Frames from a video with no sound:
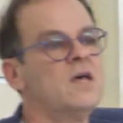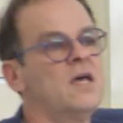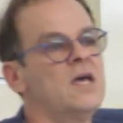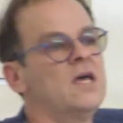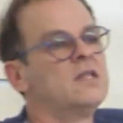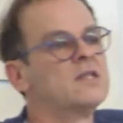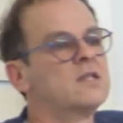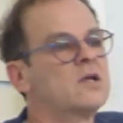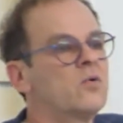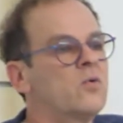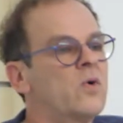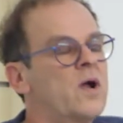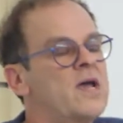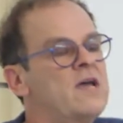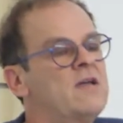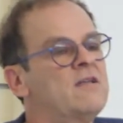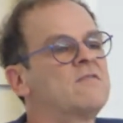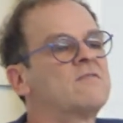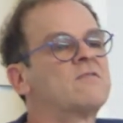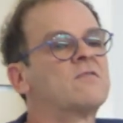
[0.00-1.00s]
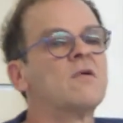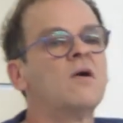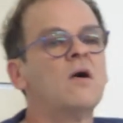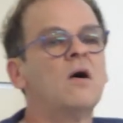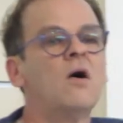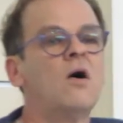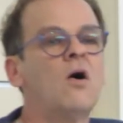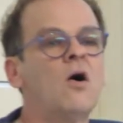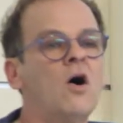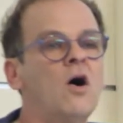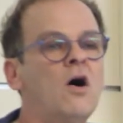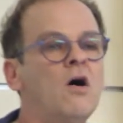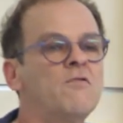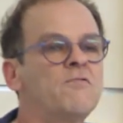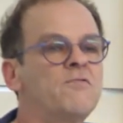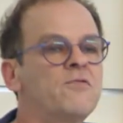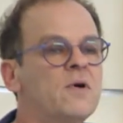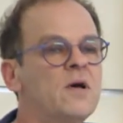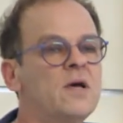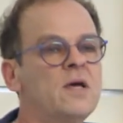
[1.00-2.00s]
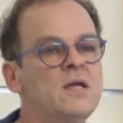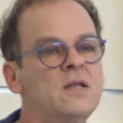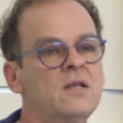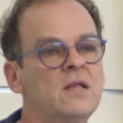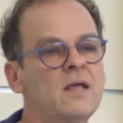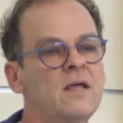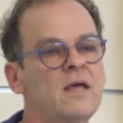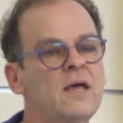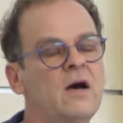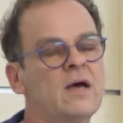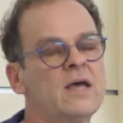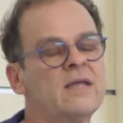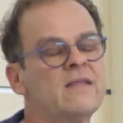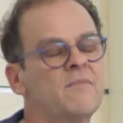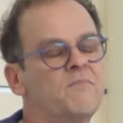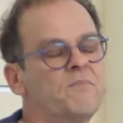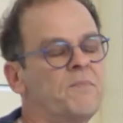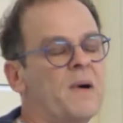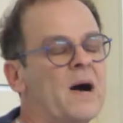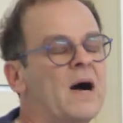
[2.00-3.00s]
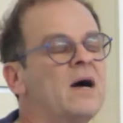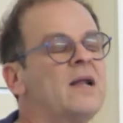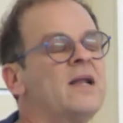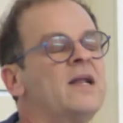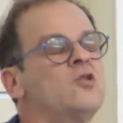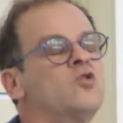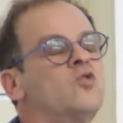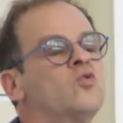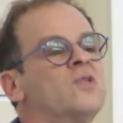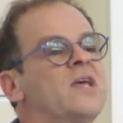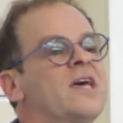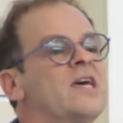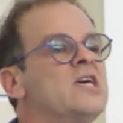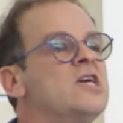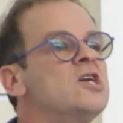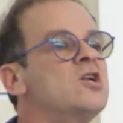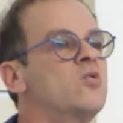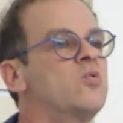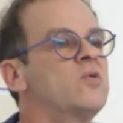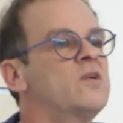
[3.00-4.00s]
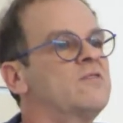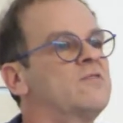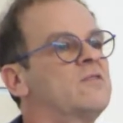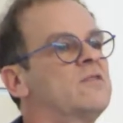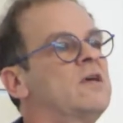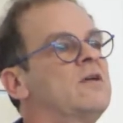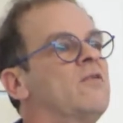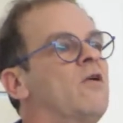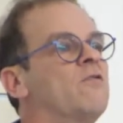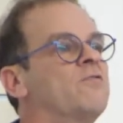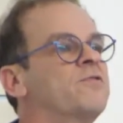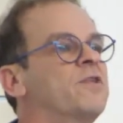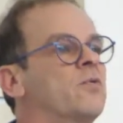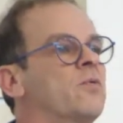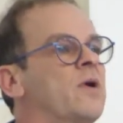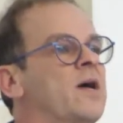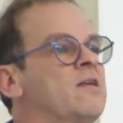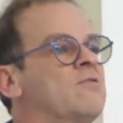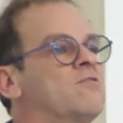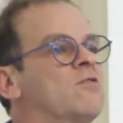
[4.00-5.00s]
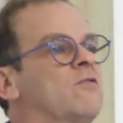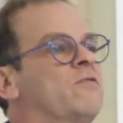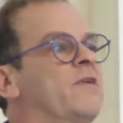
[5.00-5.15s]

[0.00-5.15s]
in the rates of, parallel to the increase of the rates of